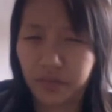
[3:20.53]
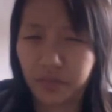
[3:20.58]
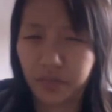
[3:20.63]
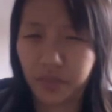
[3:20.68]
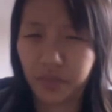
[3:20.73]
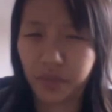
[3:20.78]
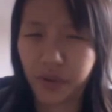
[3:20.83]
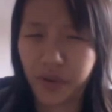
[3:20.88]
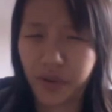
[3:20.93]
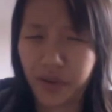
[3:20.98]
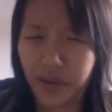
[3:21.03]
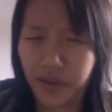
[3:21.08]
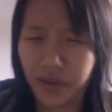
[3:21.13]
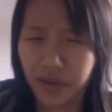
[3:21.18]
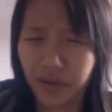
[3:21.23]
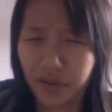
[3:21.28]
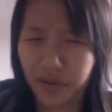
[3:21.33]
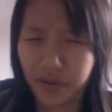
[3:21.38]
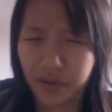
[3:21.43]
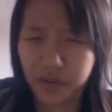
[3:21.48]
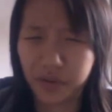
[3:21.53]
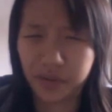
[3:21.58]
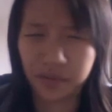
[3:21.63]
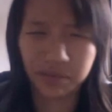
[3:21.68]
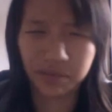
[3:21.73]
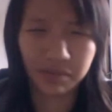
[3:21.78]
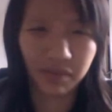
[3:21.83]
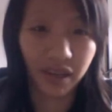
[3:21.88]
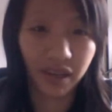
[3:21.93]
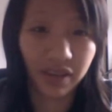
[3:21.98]
promoted through
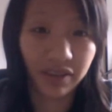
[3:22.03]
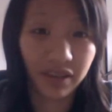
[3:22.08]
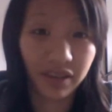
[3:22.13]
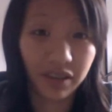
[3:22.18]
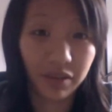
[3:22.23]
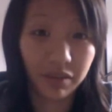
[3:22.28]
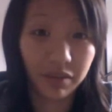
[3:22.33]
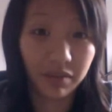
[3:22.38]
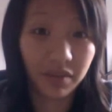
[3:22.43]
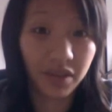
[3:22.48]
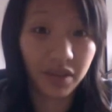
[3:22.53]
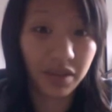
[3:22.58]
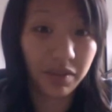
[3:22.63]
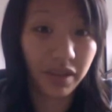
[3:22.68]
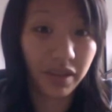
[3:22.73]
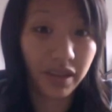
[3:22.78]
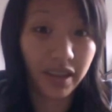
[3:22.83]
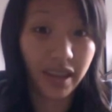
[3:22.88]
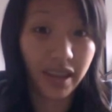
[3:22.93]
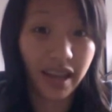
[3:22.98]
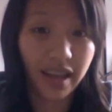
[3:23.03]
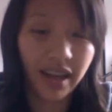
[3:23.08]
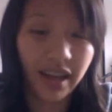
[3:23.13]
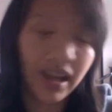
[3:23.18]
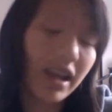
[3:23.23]
my film or something like that.